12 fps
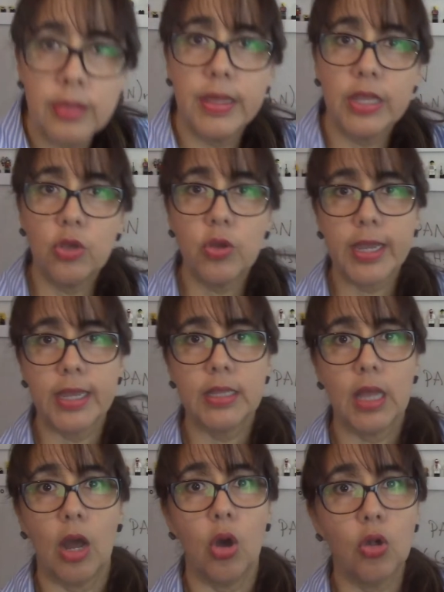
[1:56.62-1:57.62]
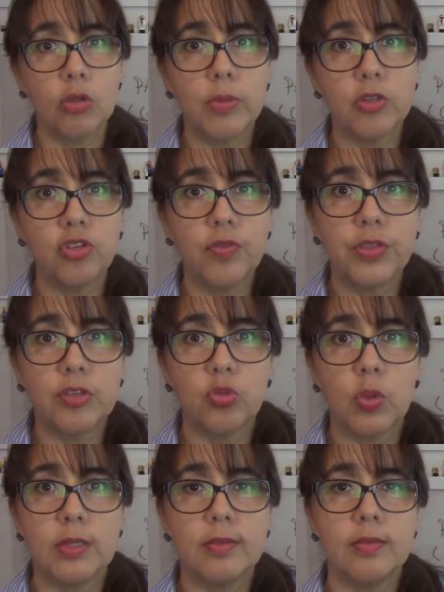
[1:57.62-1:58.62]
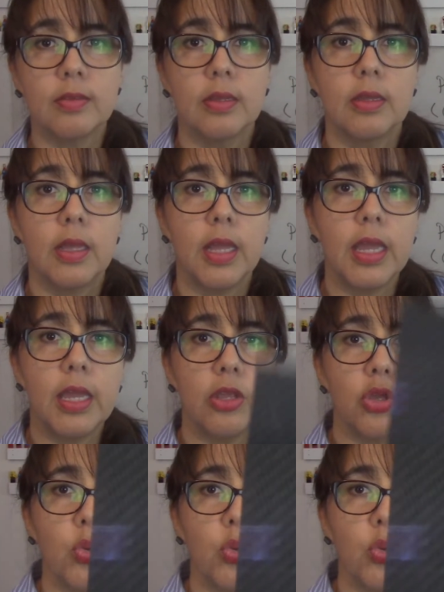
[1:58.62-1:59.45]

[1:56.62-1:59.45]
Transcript: Then you get a whole bunch of these ones, and you